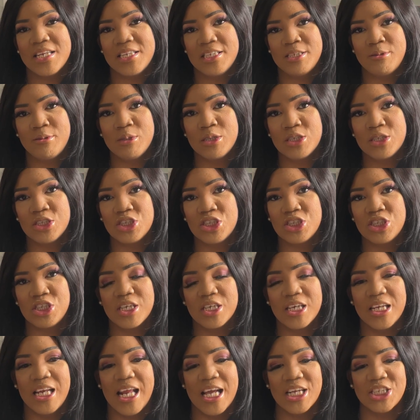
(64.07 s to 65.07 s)
these pieces to your
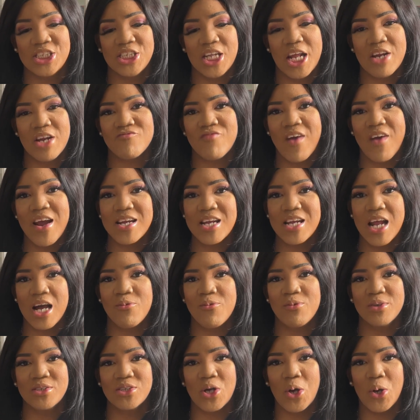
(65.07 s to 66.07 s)
collection? And right
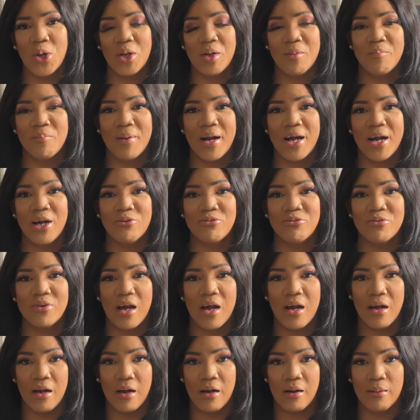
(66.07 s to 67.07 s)
now it's all about
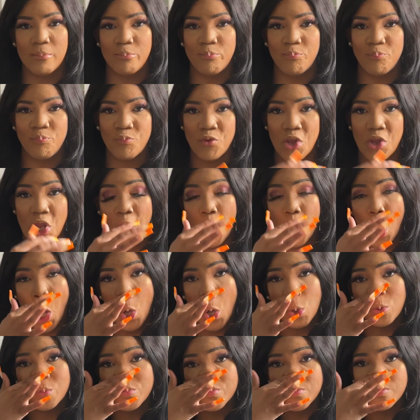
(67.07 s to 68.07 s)
you
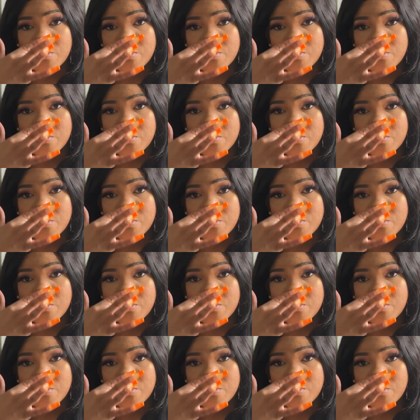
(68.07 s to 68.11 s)
know,